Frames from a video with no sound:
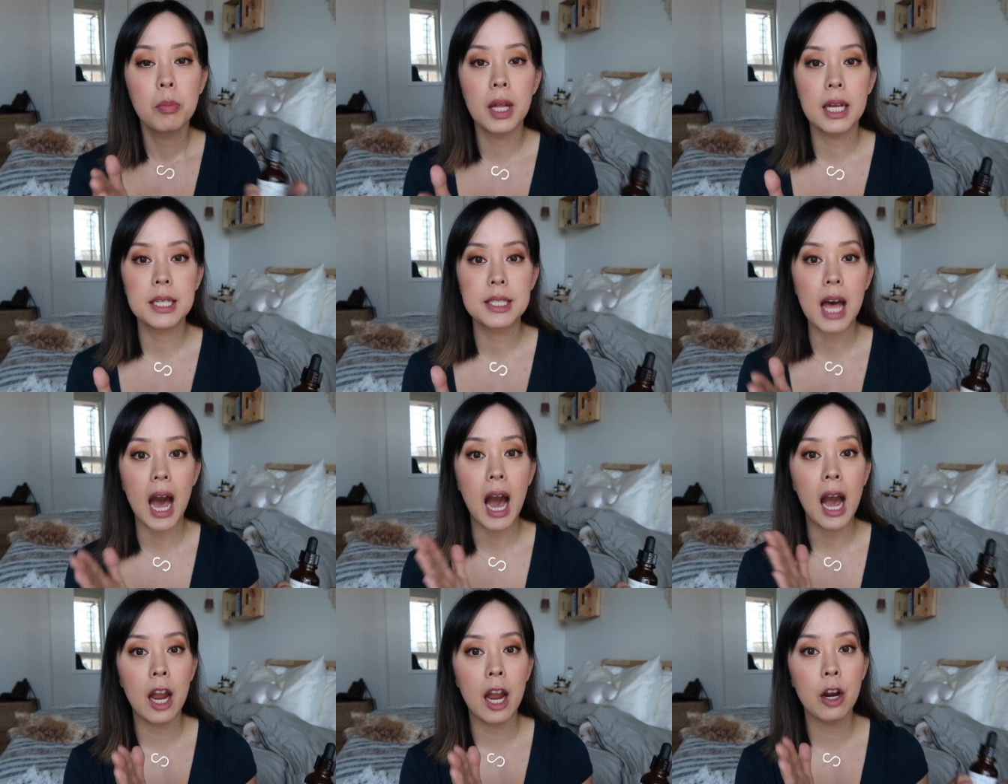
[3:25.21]
Plus
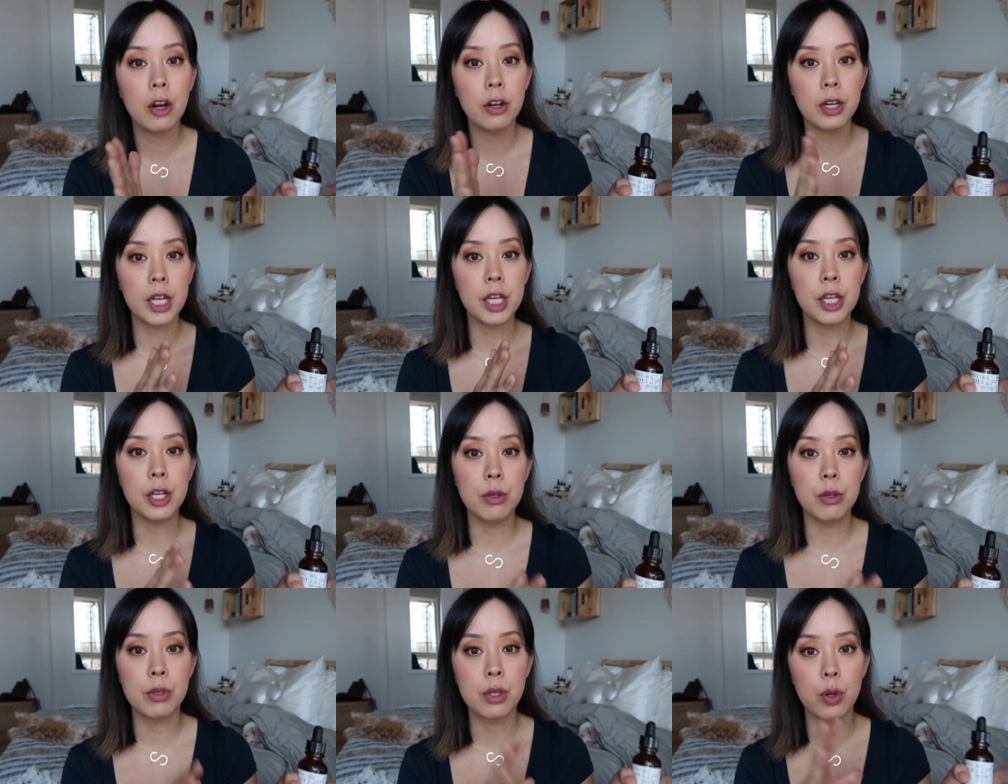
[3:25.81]
I already
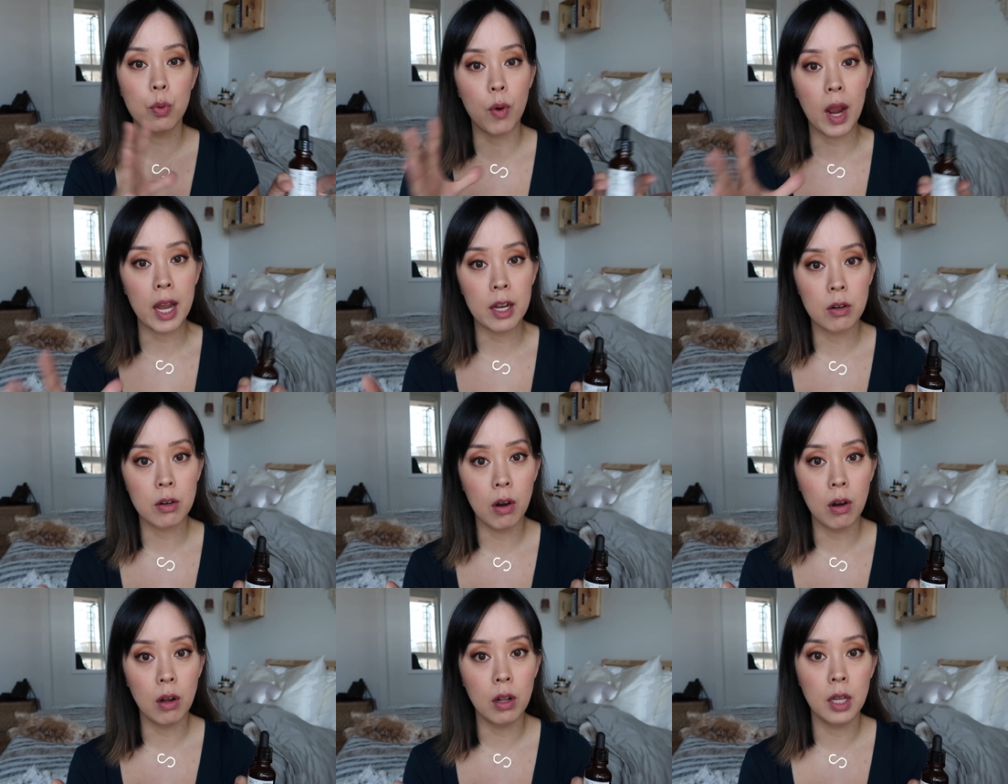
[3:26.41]
use a
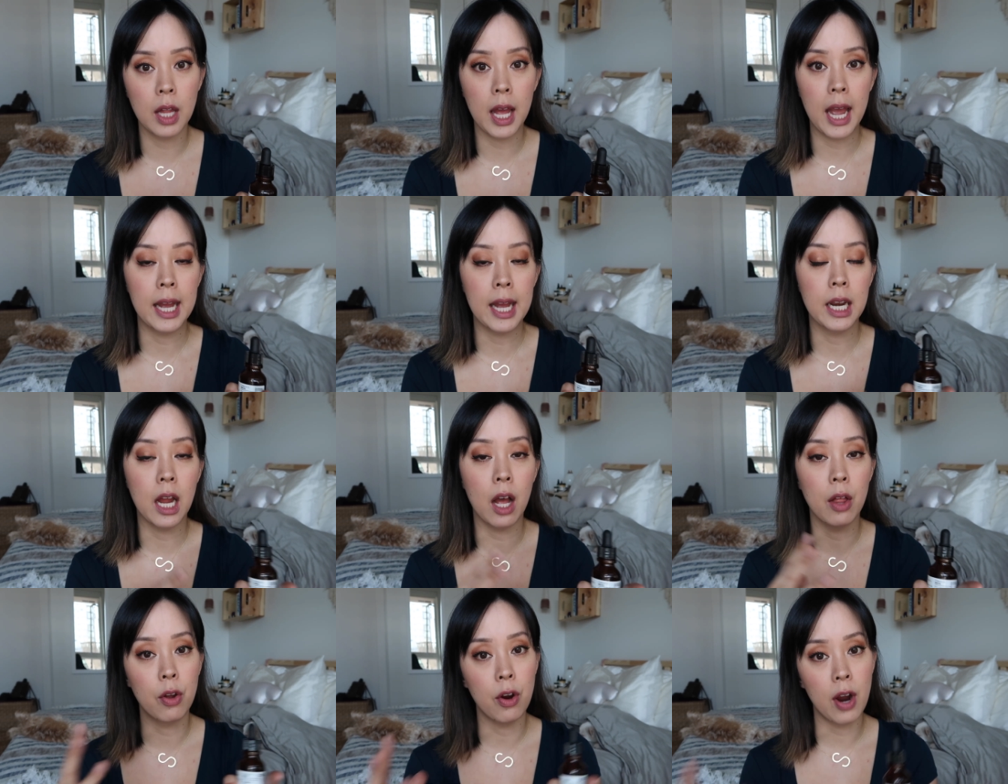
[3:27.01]
retinol
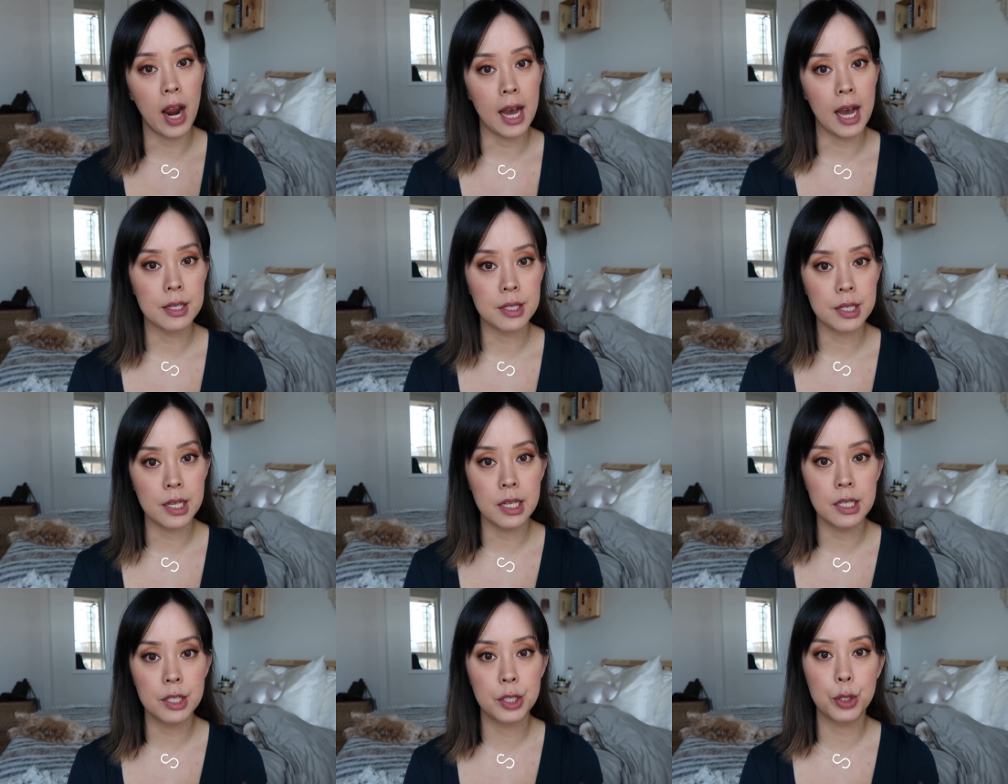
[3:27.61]
and other
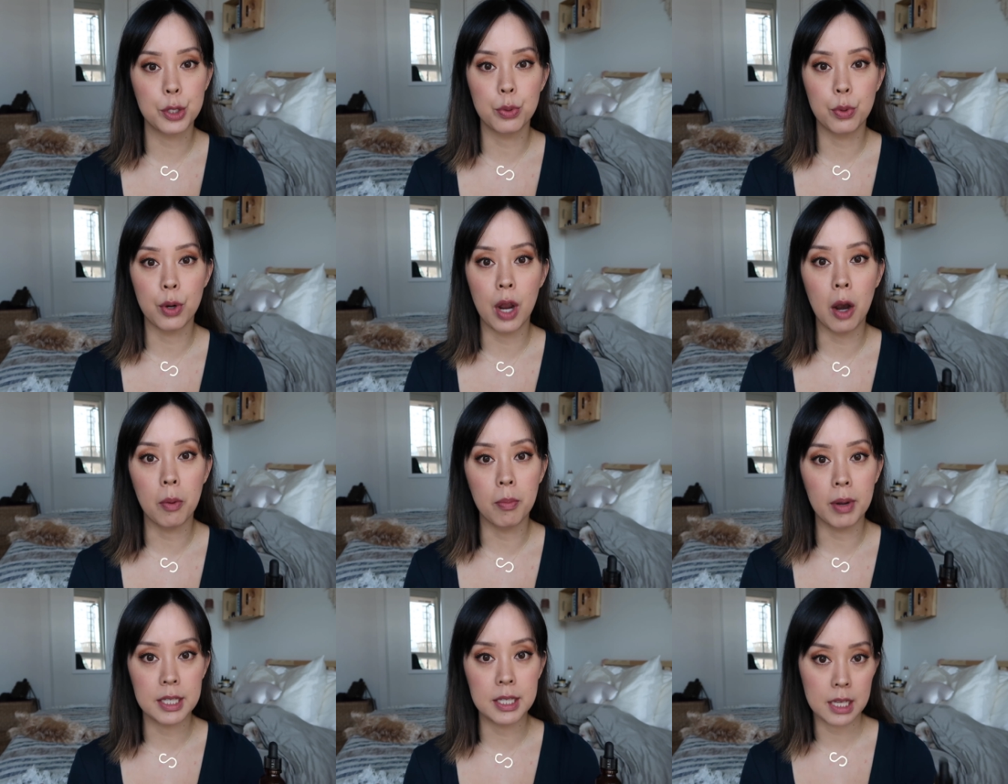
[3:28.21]
acids
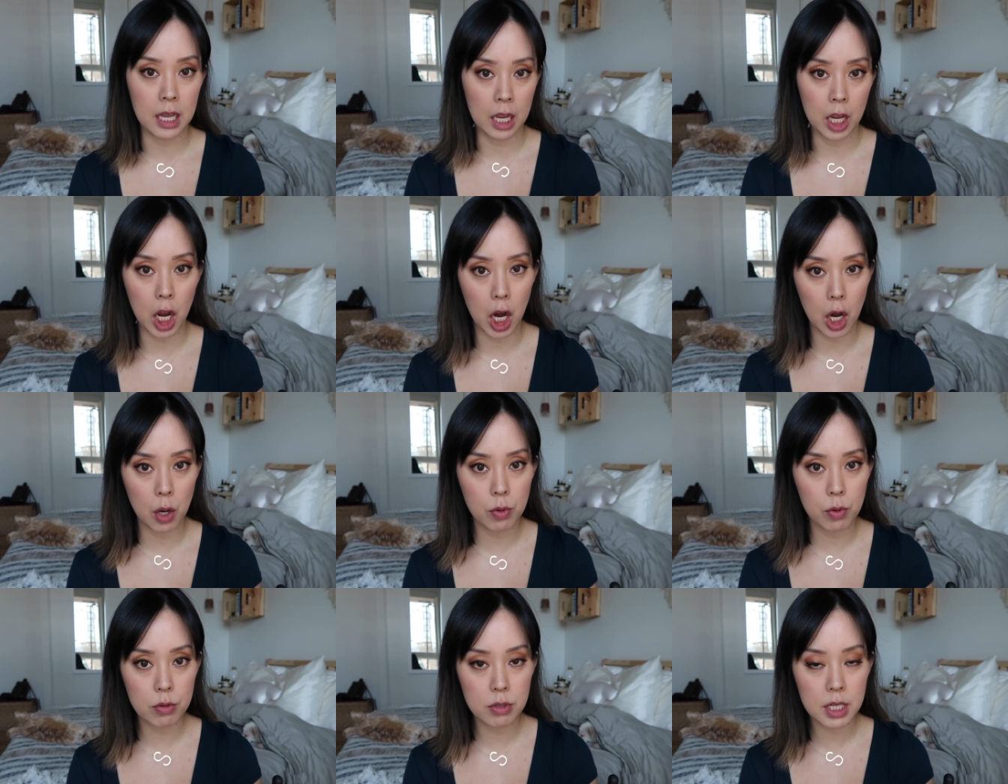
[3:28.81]
throughout my
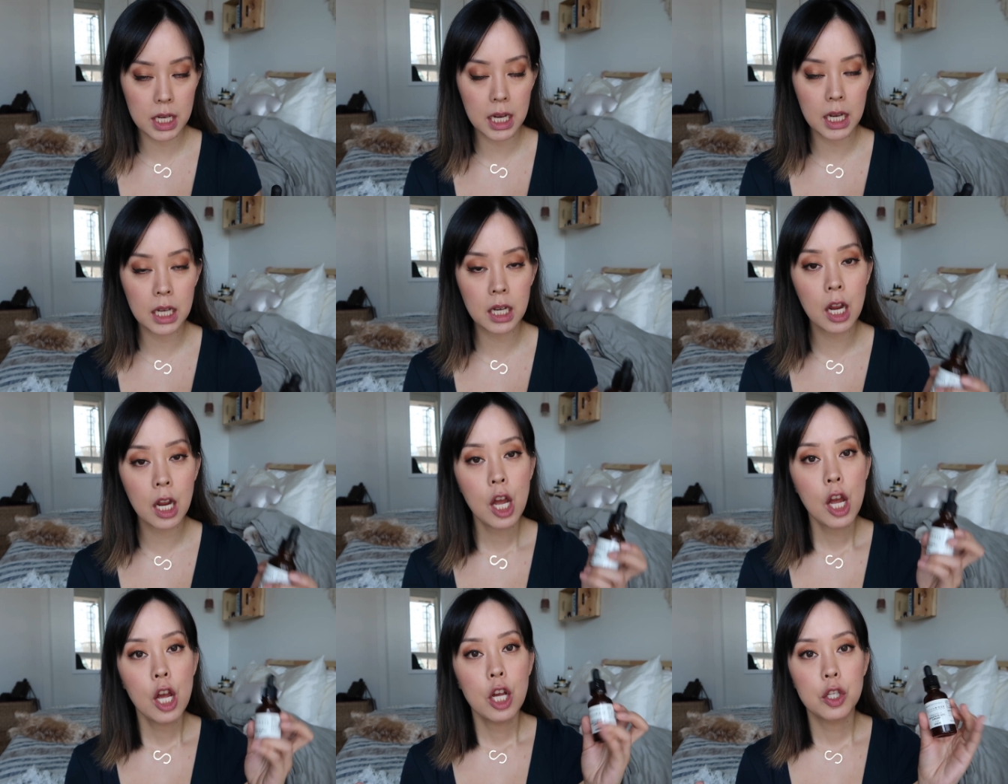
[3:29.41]
skincare
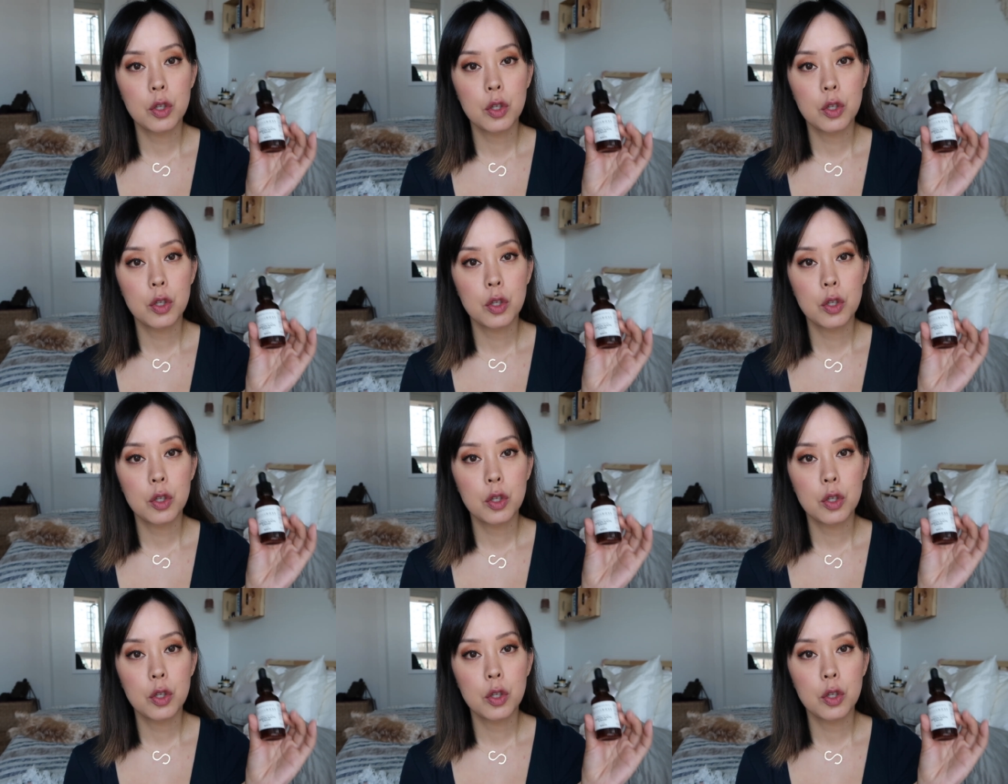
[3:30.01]
routine,